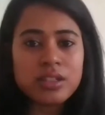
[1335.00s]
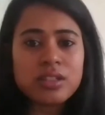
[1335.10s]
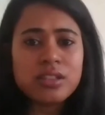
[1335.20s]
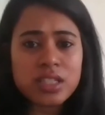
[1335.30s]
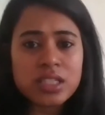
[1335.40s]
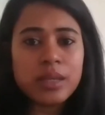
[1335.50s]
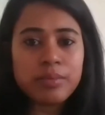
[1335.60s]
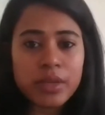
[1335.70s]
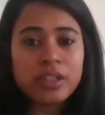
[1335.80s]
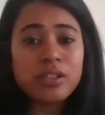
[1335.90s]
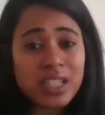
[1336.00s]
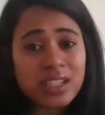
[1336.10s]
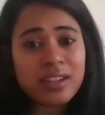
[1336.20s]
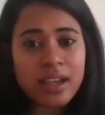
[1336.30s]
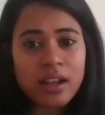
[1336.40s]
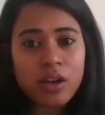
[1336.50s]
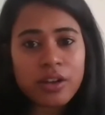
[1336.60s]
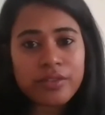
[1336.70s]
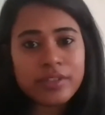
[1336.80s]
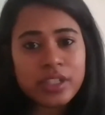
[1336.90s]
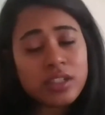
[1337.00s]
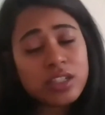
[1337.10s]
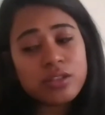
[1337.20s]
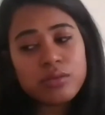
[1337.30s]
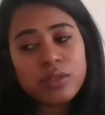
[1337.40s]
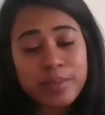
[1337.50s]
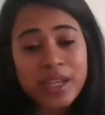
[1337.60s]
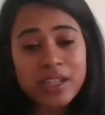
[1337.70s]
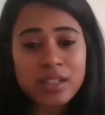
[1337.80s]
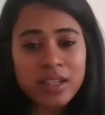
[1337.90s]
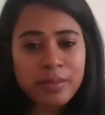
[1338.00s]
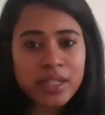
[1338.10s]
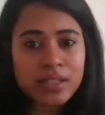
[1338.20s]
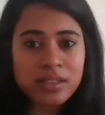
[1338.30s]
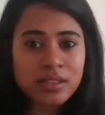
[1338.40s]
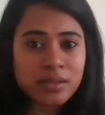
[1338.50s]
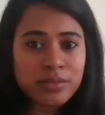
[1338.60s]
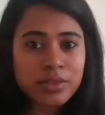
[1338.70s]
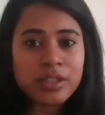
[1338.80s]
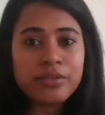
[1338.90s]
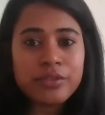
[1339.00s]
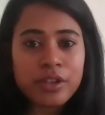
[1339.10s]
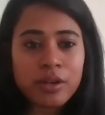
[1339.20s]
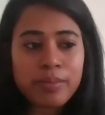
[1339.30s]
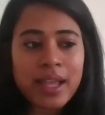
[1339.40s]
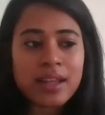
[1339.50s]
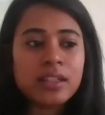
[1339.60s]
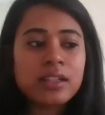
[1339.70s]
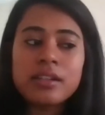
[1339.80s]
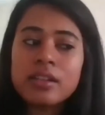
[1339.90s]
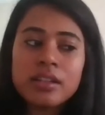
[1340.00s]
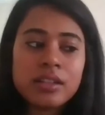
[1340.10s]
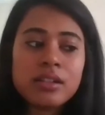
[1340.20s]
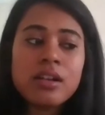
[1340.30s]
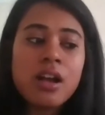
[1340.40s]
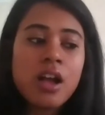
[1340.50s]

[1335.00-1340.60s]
just keep you need to do, especially in embedded systems, if you're planning a career here,